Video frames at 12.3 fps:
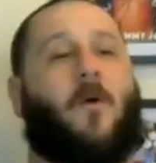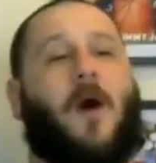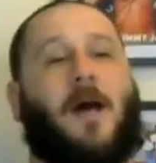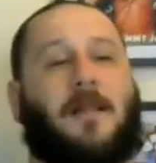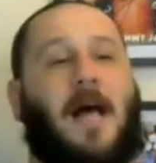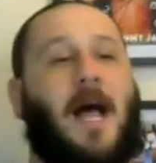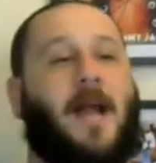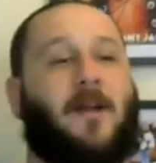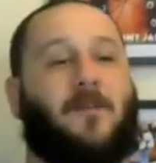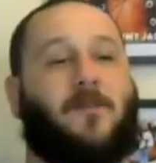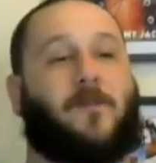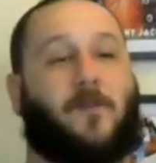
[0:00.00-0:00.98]
online
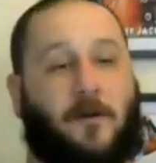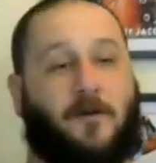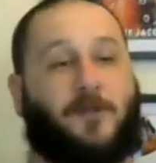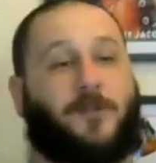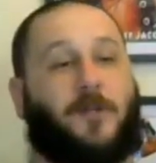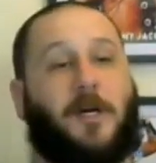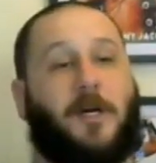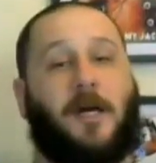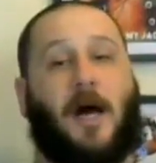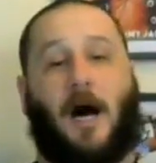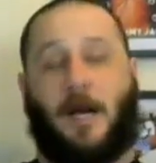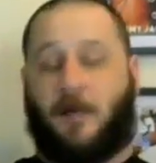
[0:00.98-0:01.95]
and search.
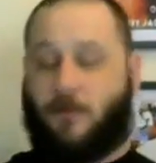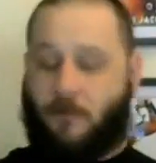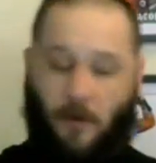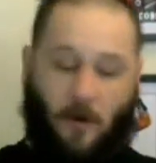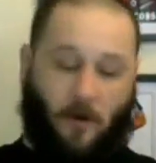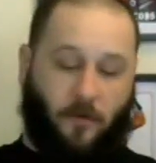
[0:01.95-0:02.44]
You can go